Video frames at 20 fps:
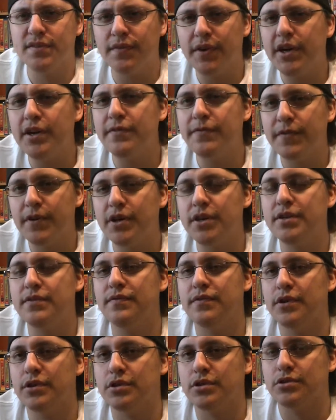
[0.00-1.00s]
a very
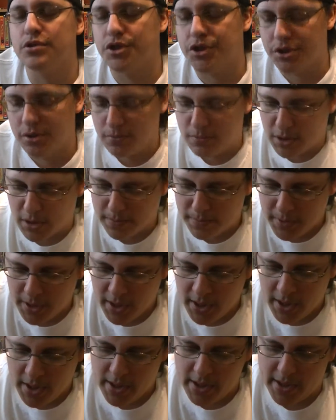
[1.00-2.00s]
fun vertical shoot 'em up.
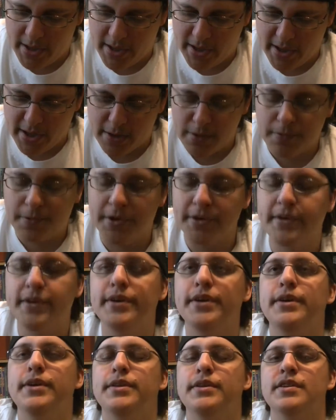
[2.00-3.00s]
And
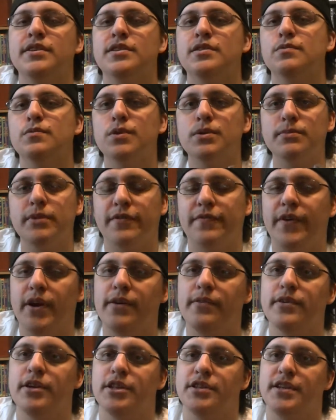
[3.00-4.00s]
this is one of my
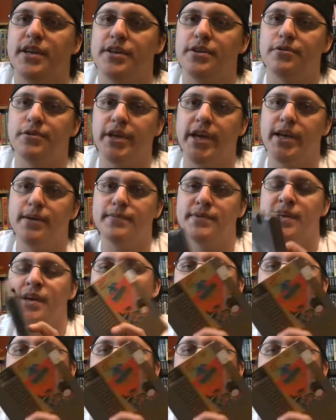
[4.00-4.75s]
favorite Nintendo games,